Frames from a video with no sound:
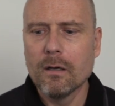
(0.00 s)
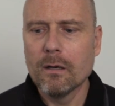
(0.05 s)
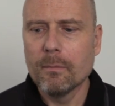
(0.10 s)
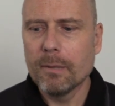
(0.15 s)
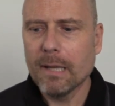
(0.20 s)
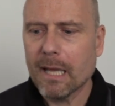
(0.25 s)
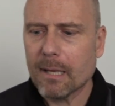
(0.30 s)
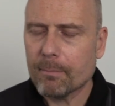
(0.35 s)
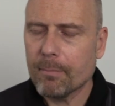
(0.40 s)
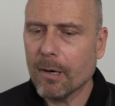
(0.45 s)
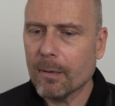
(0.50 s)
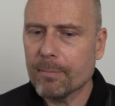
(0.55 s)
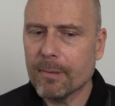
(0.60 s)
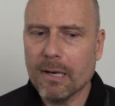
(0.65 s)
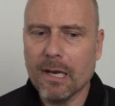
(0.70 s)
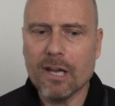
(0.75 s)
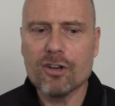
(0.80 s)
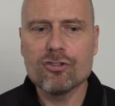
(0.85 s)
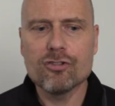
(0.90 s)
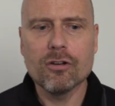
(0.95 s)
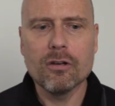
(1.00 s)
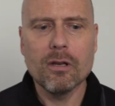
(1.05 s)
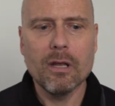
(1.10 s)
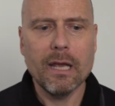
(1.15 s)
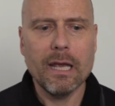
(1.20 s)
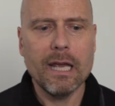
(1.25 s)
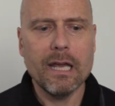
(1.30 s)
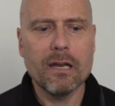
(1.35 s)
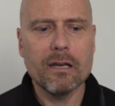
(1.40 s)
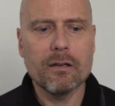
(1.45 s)
Black
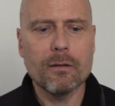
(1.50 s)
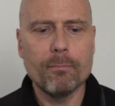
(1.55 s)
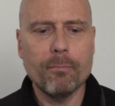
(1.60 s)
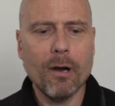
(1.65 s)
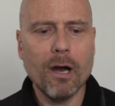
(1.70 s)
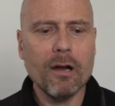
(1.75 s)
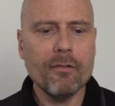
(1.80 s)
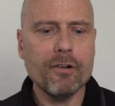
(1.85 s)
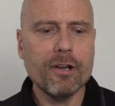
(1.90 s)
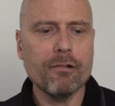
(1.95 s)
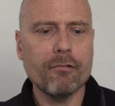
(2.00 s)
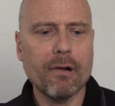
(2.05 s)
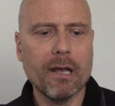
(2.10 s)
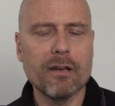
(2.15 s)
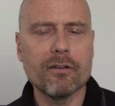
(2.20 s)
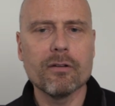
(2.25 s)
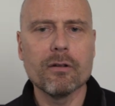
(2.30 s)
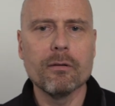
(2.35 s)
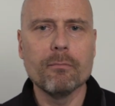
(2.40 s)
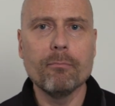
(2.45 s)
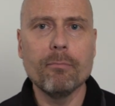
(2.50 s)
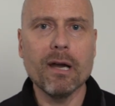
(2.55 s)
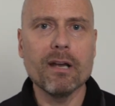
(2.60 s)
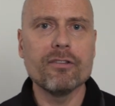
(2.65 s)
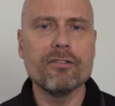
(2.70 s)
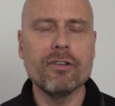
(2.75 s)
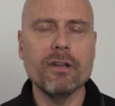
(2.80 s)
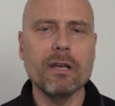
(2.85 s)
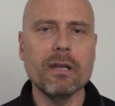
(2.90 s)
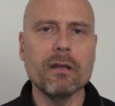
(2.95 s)
population and poverty rate by
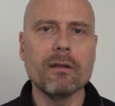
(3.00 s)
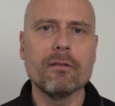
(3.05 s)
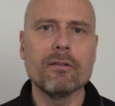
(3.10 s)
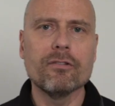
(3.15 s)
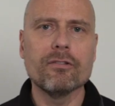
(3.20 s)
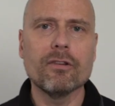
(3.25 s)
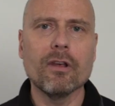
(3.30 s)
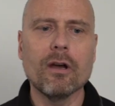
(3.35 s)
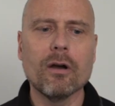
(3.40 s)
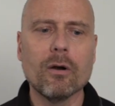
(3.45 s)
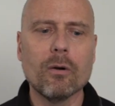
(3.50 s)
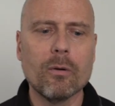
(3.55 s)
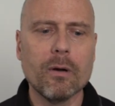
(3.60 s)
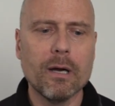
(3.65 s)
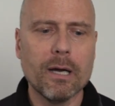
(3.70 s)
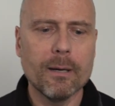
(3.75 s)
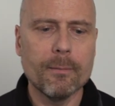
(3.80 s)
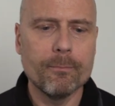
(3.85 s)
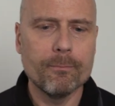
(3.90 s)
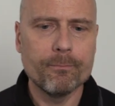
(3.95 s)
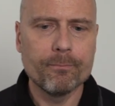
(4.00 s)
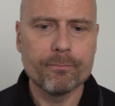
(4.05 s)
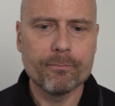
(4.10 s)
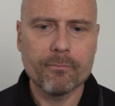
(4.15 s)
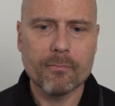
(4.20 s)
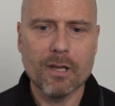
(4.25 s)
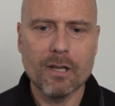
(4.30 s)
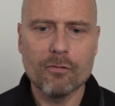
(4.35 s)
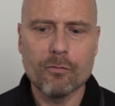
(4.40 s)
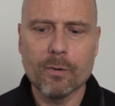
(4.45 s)
city. So
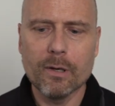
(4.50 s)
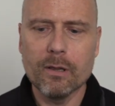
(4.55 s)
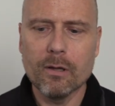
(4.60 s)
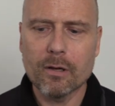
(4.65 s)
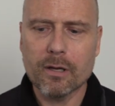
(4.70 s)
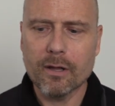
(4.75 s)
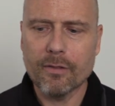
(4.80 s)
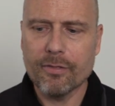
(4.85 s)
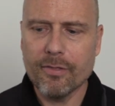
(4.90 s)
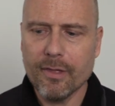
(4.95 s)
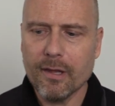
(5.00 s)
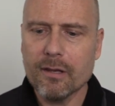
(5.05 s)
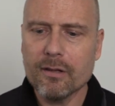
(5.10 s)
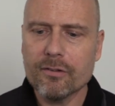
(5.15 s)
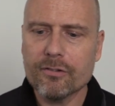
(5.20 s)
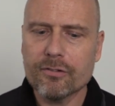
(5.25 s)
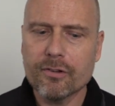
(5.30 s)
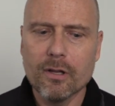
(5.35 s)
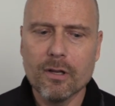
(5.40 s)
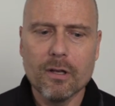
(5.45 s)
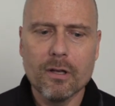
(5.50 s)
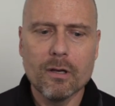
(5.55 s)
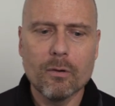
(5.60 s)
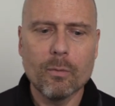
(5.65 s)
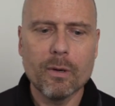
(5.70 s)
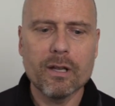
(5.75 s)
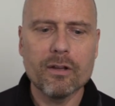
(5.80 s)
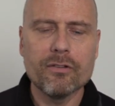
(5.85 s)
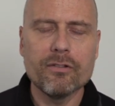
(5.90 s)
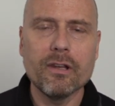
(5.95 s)
if we look at this,
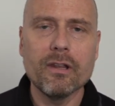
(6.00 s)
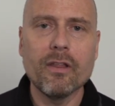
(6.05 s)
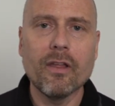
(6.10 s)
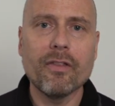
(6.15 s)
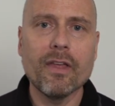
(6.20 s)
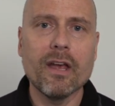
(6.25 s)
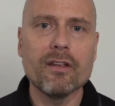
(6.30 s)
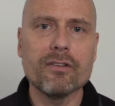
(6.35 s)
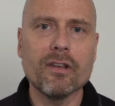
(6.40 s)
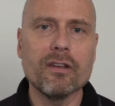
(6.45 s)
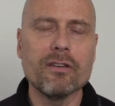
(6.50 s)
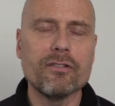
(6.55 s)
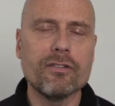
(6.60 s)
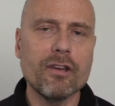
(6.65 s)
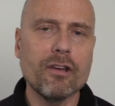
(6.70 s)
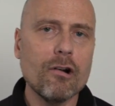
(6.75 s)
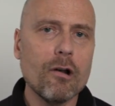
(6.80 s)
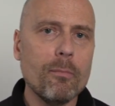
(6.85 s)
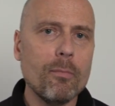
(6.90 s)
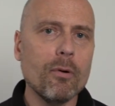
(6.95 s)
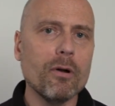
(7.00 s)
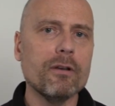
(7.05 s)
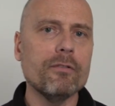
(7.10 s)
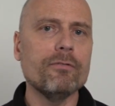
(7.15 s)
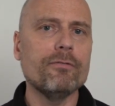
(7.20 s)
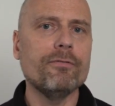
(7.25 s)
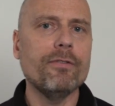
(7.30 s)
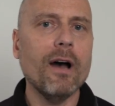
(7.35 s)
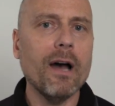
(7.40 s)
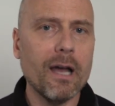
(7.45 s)
we can see that there's a
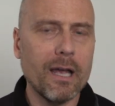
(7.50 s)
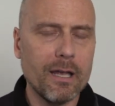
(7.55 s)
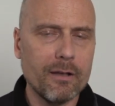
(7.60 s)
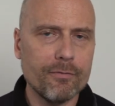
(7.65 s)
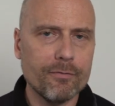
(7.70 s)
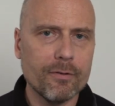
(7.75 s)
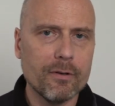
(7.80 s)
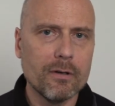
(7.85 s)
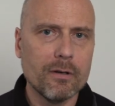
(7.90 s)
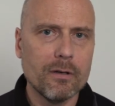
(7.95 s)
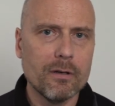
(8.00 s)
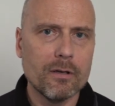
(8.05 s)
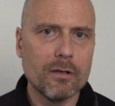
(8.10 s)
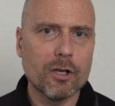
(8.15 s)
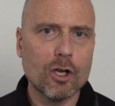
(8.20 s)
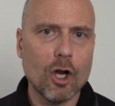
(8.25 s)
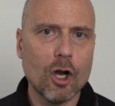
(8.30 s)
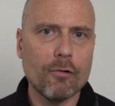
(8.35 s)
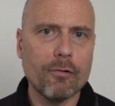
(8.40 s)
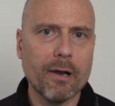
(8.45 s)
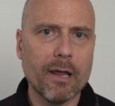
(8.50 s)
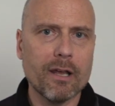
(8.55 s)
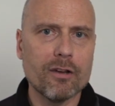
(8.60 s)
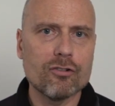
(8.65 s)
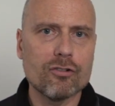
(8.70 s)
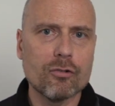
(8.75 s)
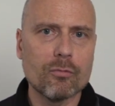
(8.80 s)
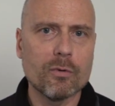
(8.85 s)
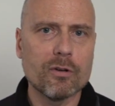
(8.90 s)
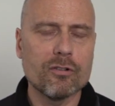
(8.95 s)
0.5
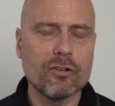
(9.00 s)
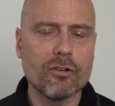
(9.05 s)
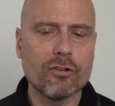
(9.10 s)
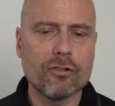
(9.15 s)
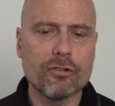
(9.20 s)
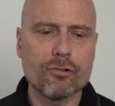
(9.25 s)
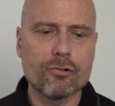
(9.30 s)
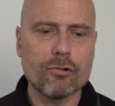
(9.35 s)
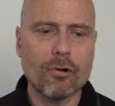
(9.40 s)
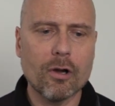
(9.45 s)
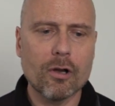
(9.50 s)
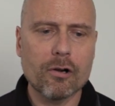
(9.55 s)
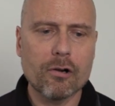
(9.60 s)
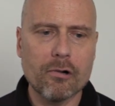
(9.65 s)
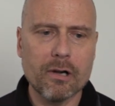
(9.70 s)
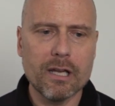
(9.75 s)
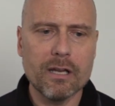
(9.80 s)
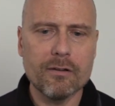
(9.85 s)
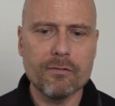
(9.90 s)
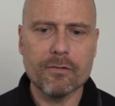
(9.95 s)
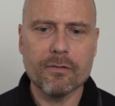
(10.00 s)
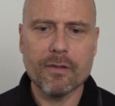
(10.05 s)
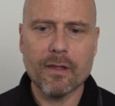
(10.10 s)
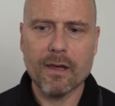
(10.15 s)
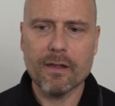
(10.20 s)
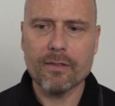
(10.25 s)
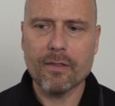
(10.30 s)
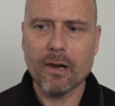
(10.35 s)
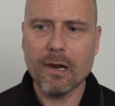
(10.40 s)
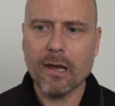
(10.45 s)
correlation, which is stronger even
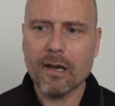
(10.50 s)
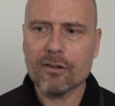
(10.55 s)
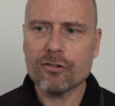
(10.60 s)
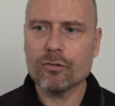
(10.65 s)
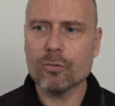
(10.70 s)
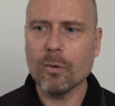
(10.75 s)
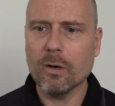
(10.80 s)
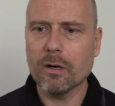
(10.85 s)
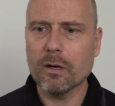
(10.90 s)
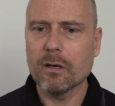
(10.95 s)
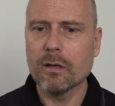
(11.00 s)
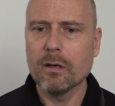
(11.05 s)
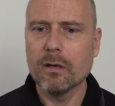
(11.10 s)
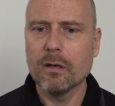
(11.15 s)
than the last one.